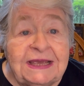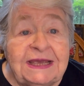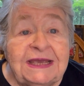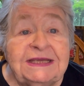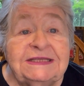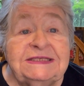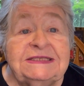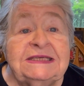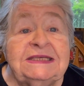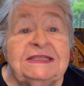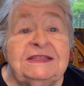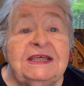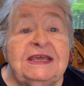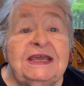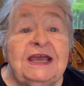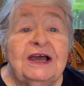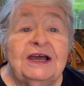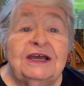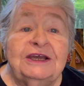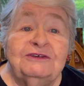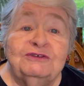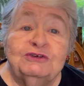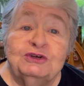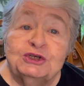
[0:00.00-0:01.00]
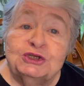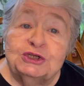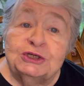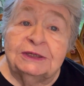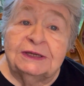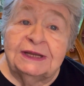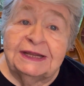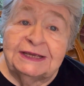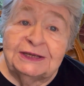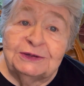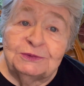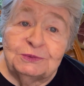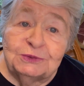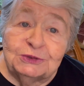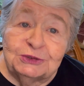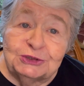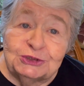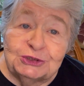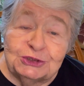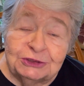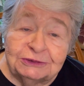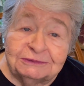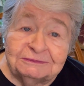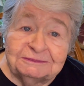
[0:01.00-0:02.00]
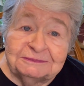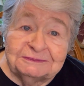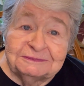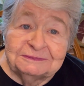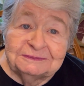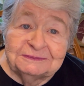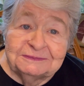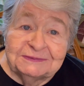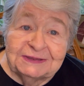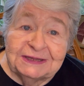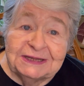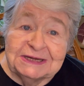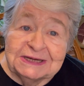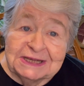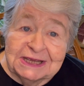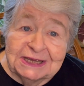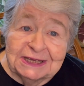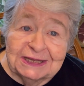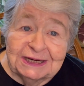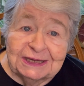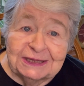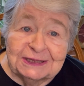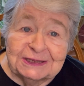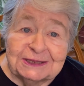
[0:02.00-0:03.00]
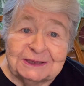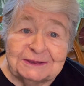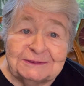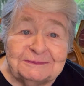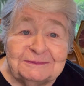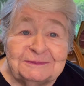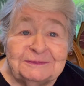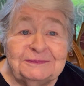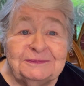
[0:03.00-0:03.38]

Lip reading: It's in the Irish language, in Gaelic.